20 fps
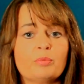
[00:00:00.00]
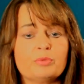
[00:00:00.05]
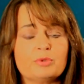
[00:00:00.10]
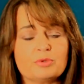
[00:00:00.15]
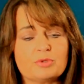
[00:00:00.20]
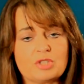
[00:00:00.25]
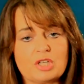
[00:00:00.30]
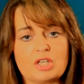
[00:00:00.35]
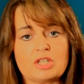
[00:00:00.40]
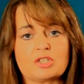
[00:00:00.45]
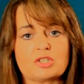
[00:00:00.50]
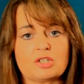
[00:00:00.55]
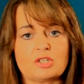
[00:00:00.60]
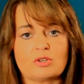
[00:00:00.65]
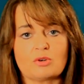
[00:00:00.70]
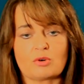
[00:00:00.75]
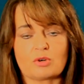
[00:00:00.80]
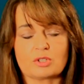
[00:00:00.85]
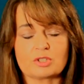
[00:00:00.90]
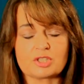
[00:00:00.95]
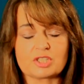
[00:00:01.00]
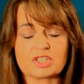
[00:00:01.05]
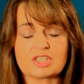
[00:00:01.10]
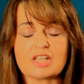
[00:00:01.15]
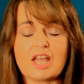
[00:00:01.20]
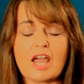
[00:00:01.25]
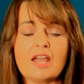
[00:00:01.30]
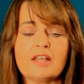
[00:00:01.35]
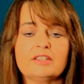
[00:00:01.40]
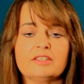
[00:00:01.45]
beautician or
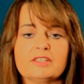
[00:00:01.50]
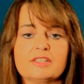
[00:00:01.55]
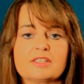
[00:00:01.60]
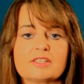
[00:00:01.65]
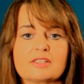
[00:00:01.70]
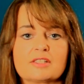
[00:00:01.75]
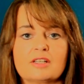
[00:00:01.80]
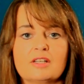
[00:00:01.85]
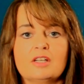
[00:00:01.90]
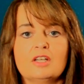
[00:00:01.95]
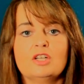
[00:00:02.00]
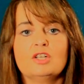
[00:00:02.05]
stylist